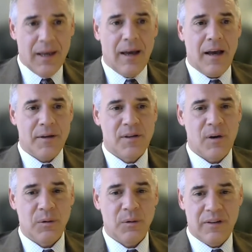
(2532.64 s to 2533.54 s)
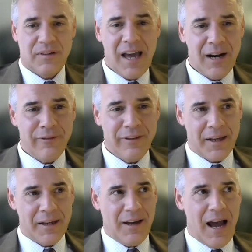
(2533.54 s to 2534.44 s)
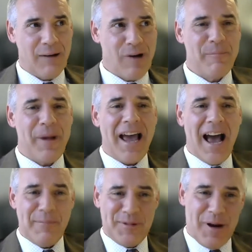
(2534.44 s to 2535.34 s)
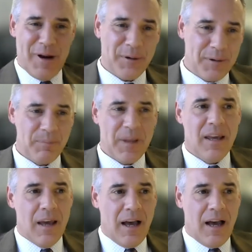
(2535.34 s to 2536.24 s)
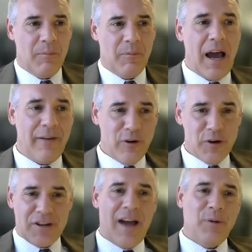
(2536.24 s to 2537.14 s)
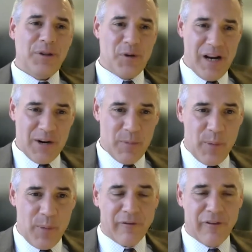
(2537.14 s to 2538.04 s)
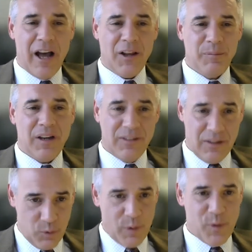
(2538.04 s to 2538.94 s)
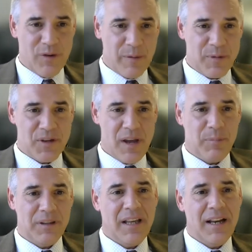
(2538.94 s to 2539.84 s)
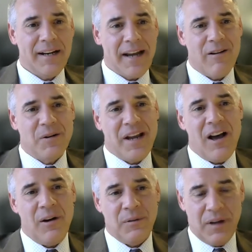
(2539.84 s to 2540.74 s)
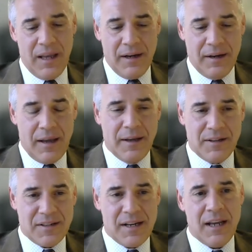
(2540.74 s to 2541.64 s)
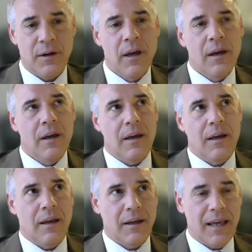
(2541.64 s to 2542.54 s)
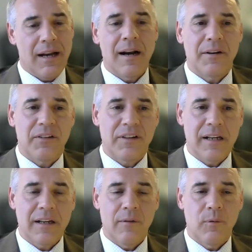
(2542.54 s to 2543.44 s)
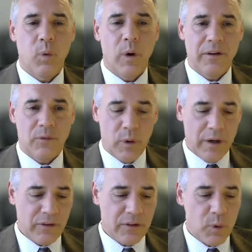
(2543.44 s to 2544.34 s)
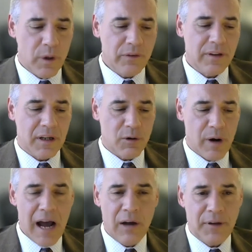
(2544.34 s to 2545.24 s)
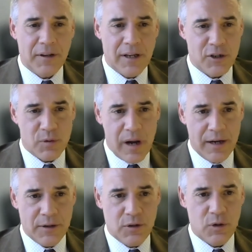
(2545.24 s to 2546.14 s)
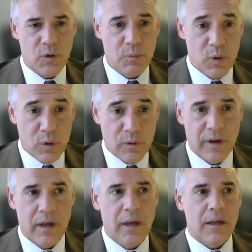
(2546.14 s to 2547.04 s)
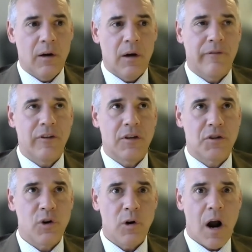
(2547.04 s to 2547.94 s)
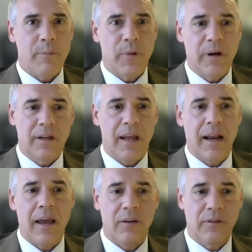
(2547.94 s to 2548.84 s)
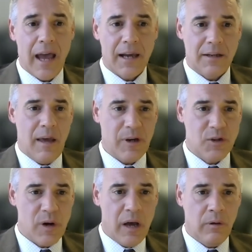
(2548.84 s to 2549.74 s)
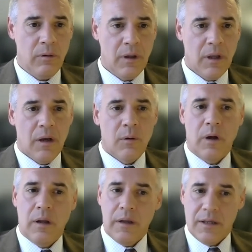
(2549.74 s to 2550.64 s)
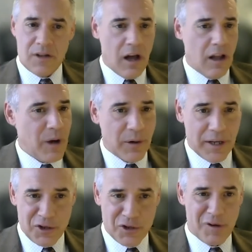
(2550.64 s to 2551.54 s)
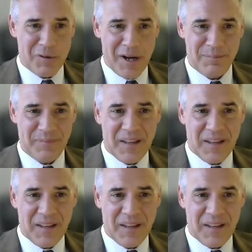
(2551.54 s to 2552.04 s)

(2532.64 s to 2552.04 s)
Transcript: Uh, so there's kind of like a, I wrap my arms around it. Um, I first thought with the Greater Merrimack Valley because it's what we represent, but then I narrow down and understand, eh, get an understanding of what is what is what is the crowd that they're trying to move. You know, if it's a tour operator that has academic travel, well, it's all about history, right?